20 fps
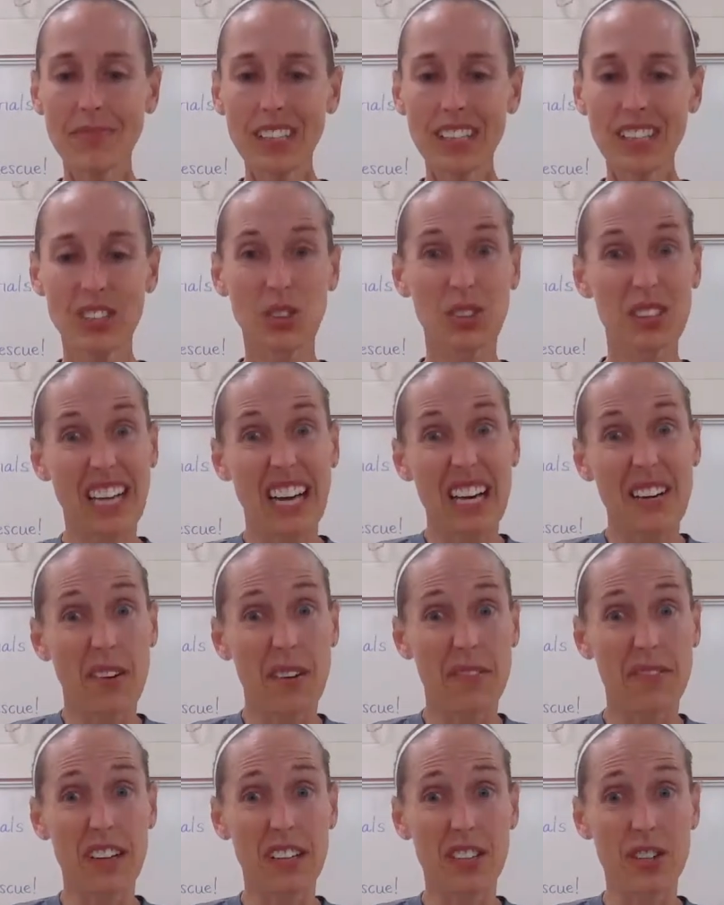So it's kind of a
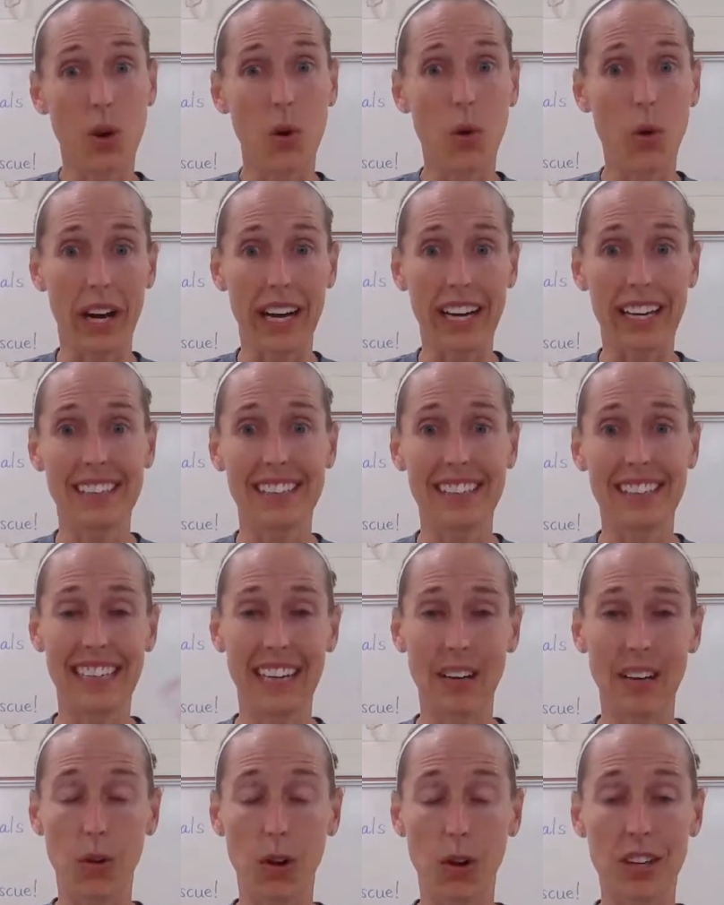fun toy, and
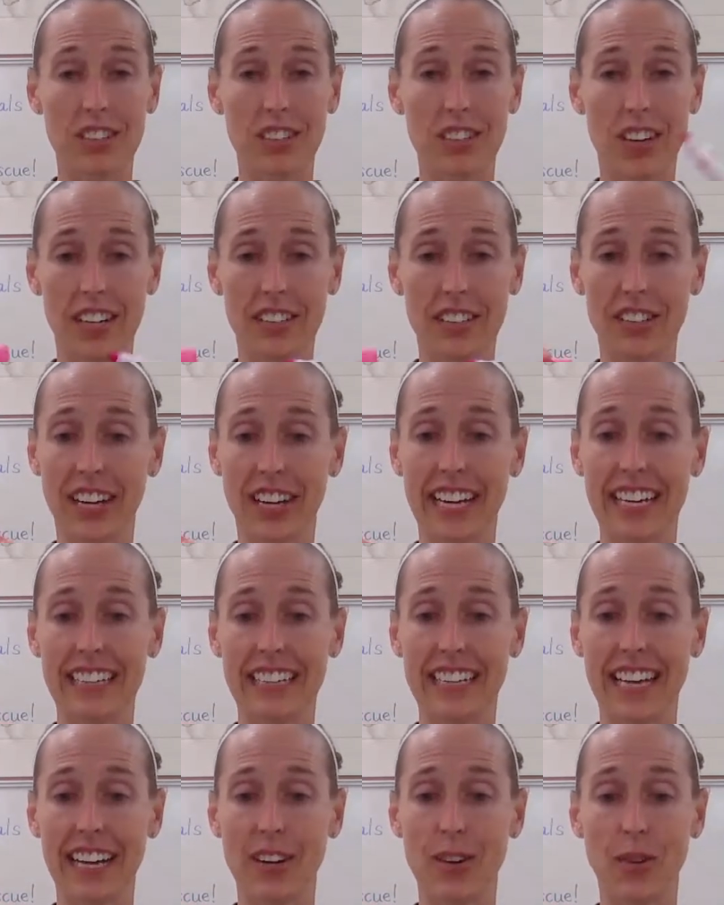it works on your
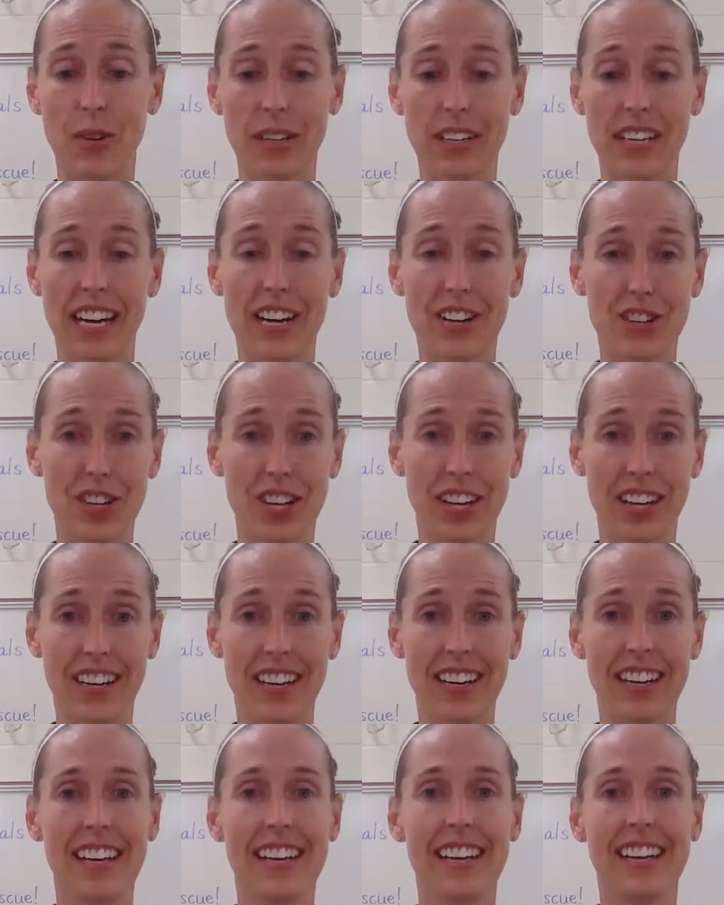hand-eye
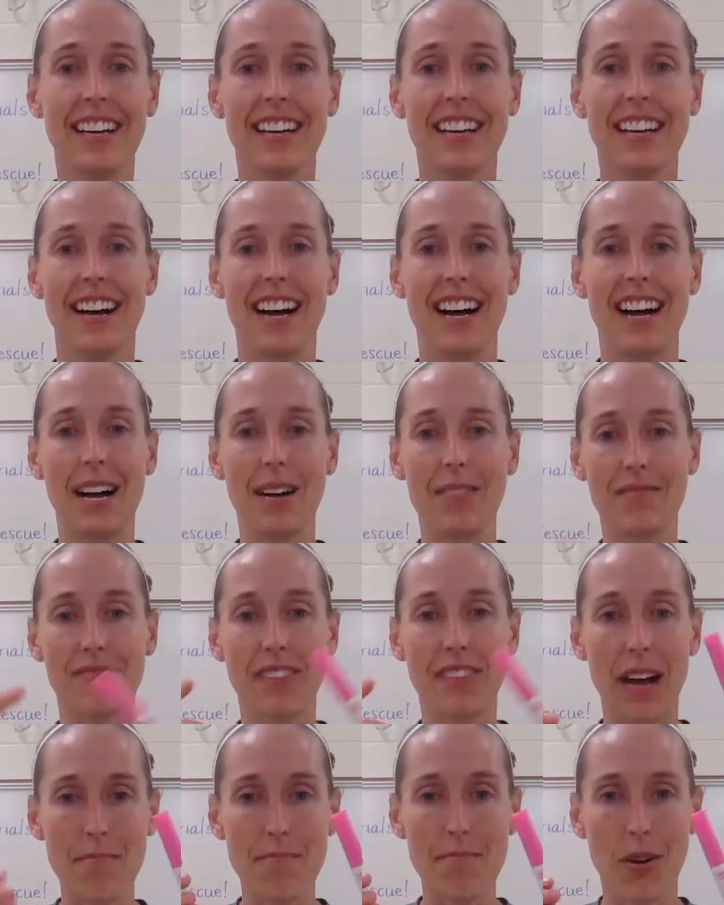coordination,
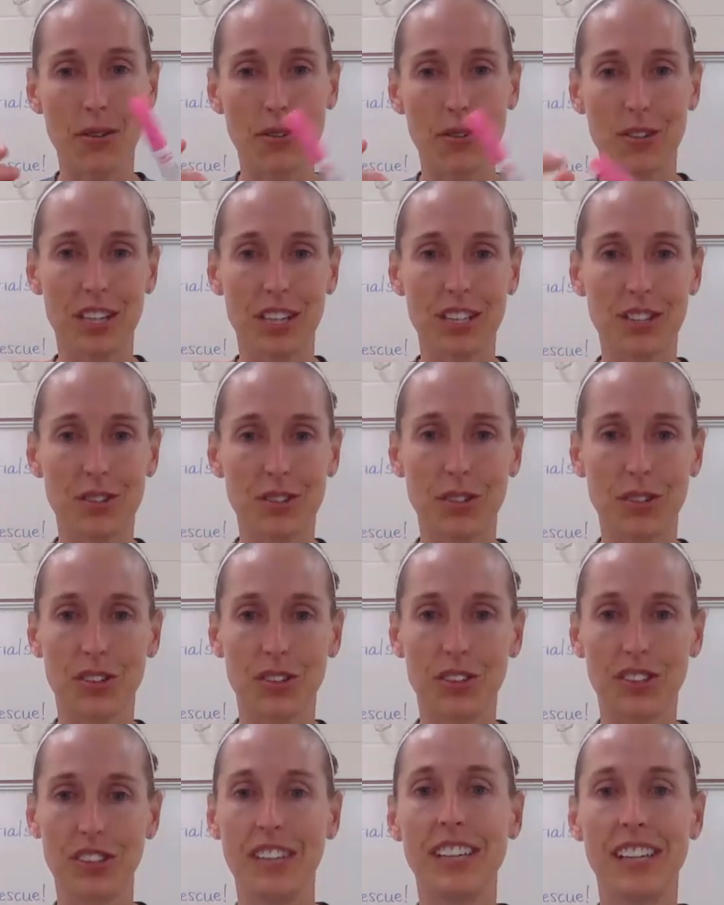fine motor
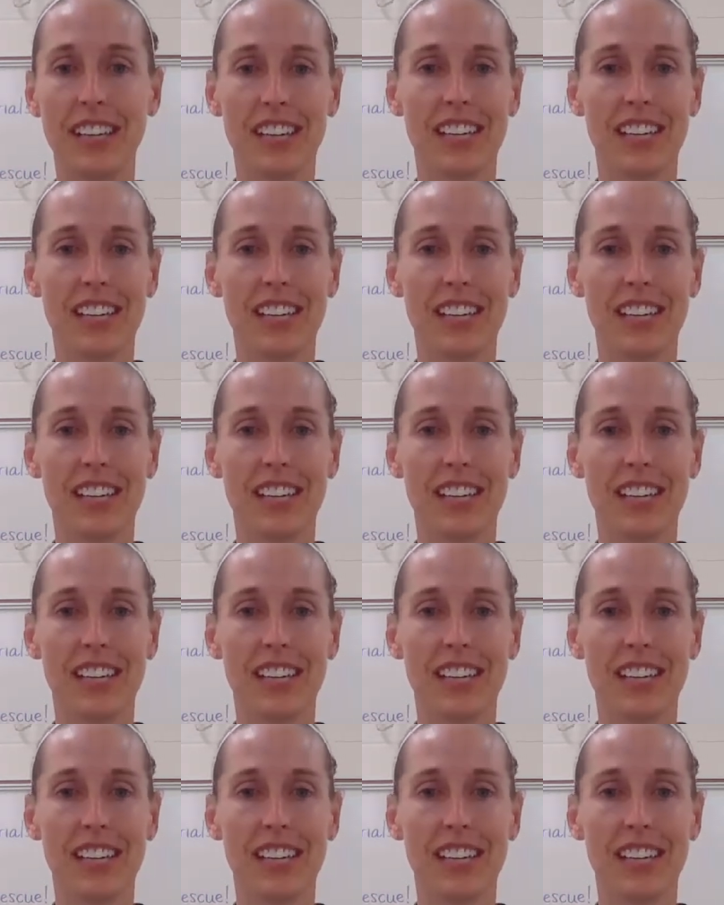control.